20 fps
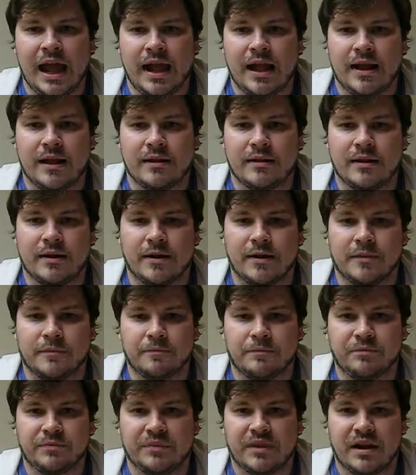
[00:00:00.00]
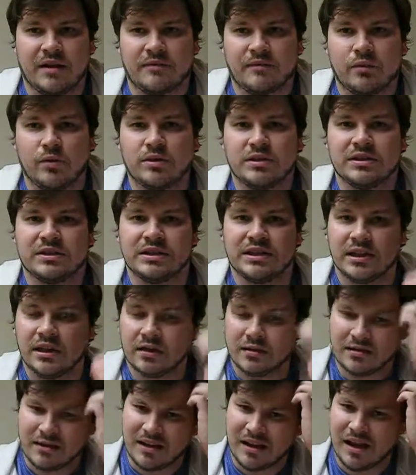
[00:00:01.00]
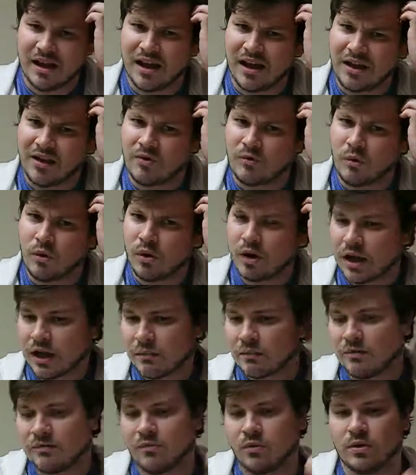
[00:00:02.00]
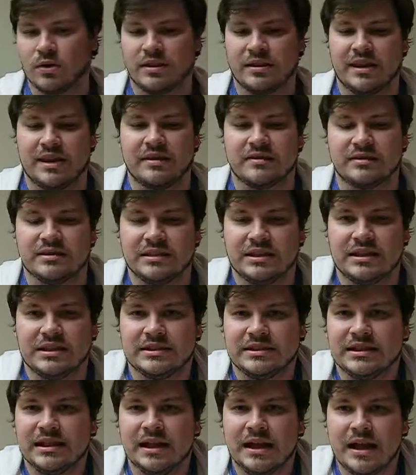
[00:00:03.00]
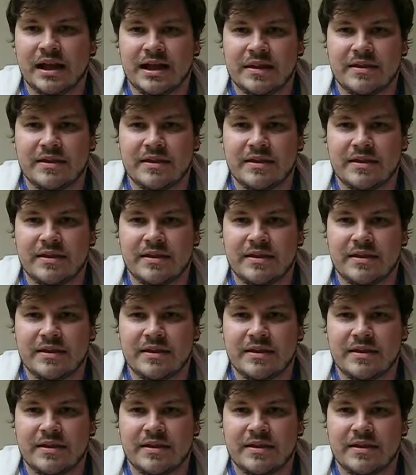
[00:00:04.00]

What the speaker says: and I'm focusing on Warhammer 40,000 because